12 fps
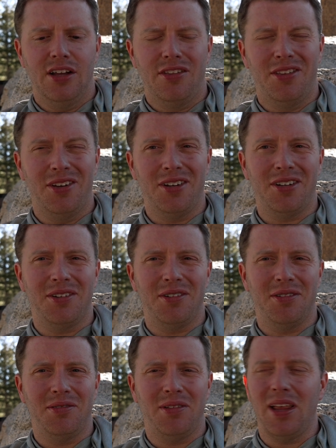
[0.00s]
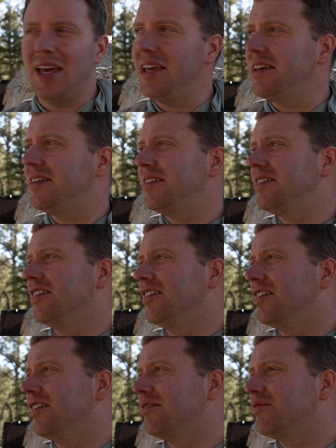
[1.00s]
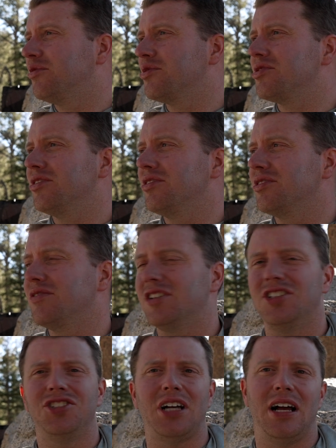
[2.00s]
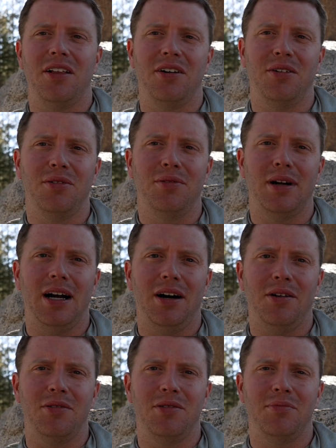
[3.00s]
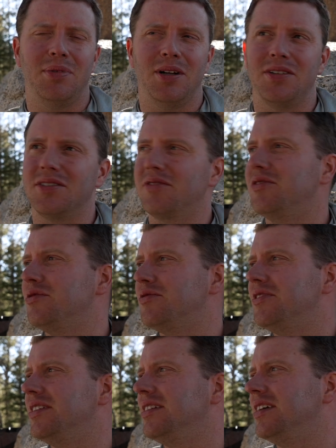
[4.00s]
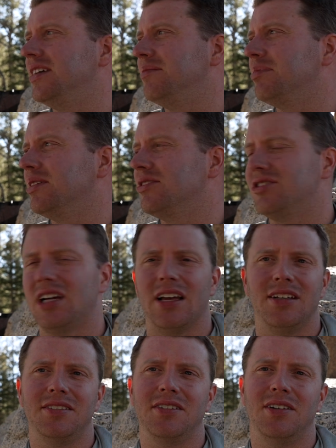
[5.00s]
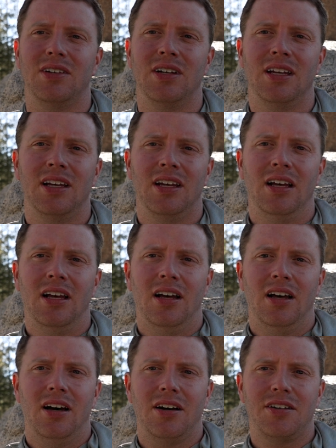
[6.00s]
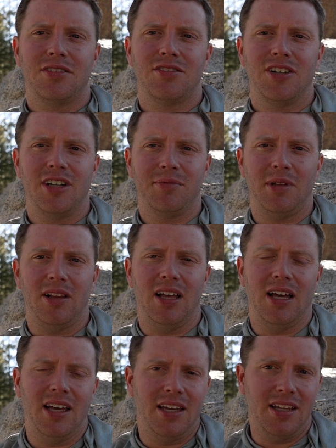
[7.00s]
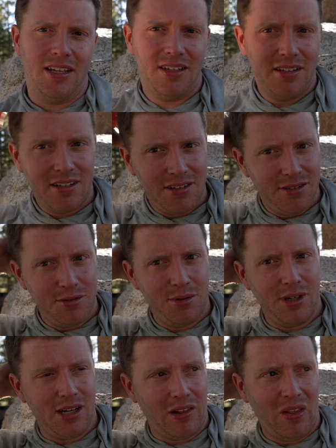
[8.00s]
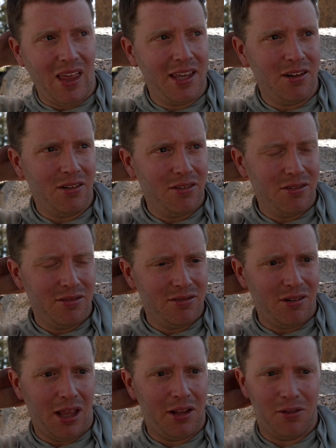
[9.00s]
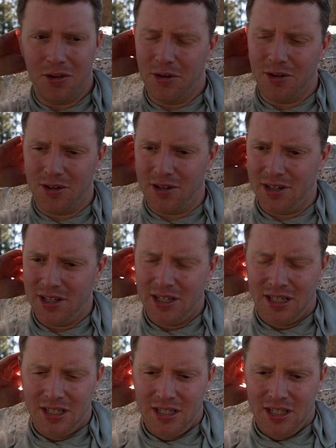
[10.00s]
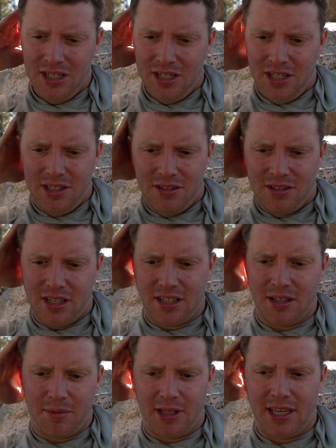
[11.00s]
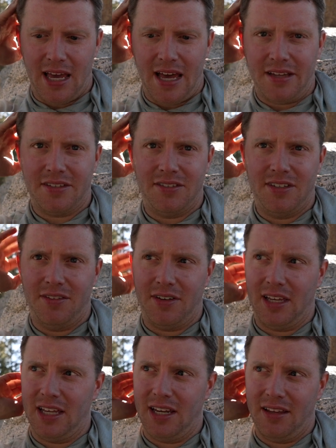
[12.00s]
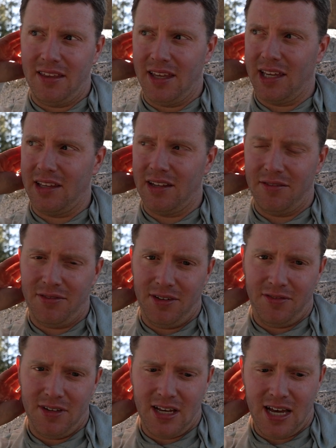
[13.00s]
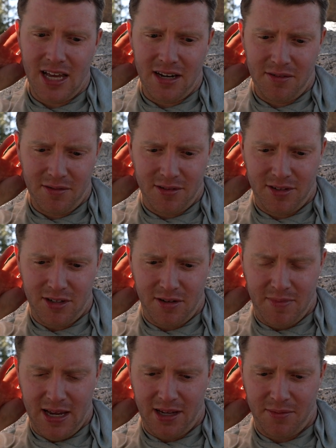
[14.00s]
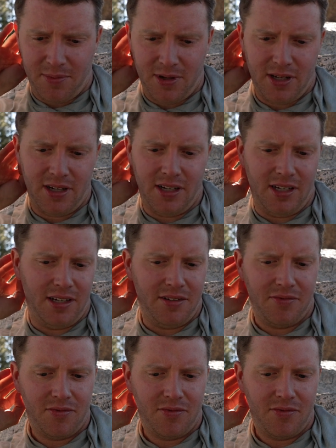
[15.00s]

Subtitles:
The lake, unfortunately, looks very shallow out, but it's a few feet deep in the shallow. So I'll go string up the line, do a light lure, take a couple of casts, see if I get anything, and then if not, I'm going to start back up on